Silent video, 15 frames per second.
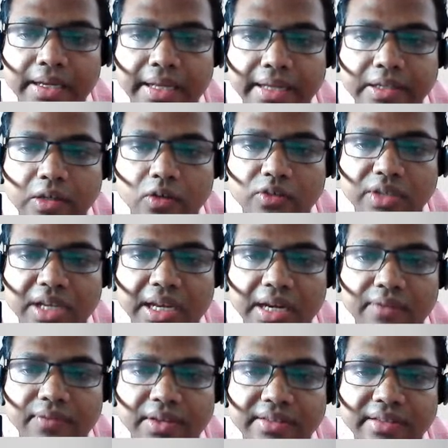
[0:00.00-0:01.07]
technological
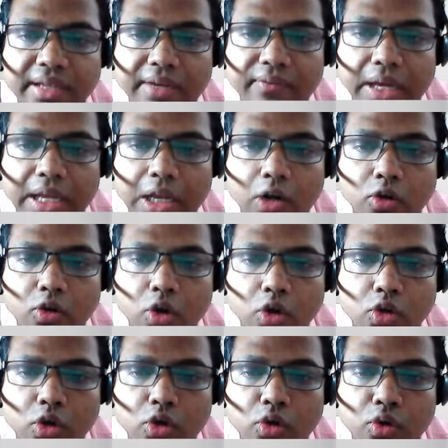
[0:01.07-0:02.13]
advance have allowed
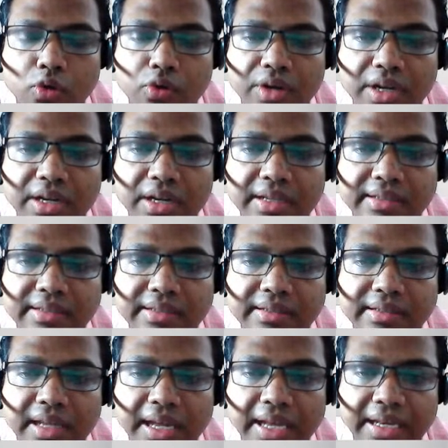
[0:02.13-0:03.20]
doctor to treat
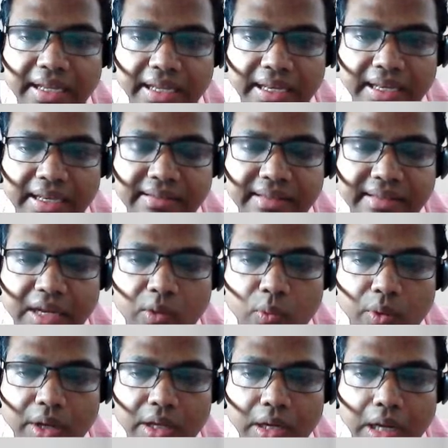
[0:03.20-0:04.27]
disease and illness that
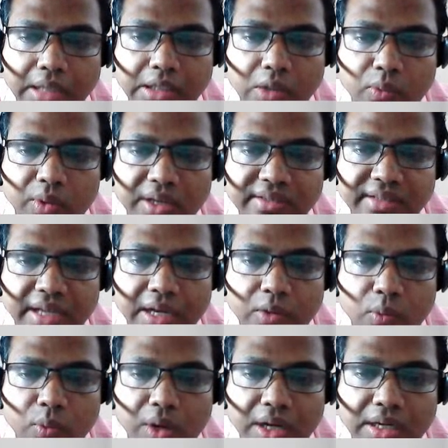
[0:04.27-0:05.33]
were otherwise
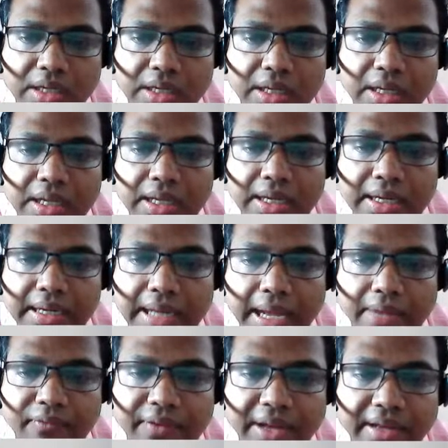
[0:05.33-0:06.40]
at one
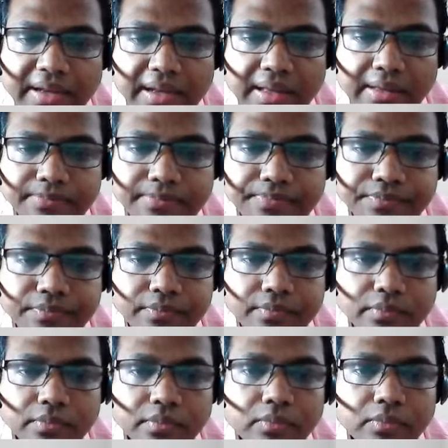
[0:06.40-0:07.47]
time fatal.
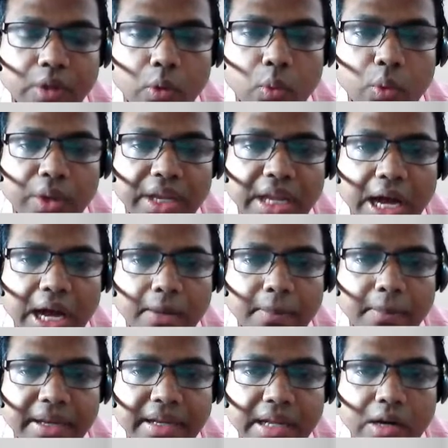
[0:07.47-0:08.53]
We are
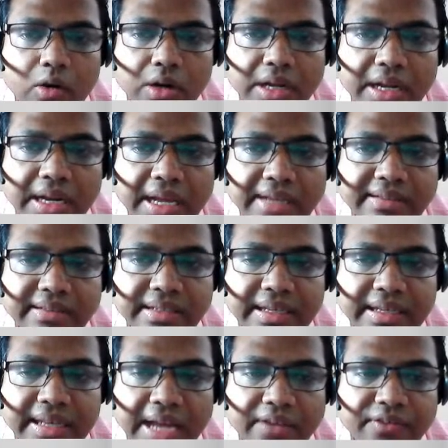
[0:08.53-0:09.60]
better organized
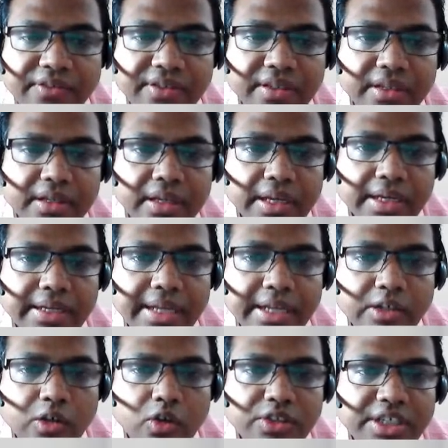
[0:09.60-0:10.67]
in lives.
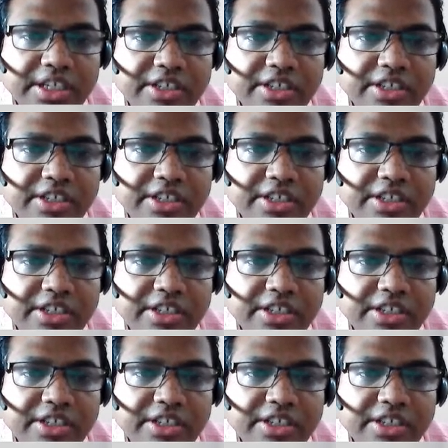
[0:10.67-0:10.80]
Technology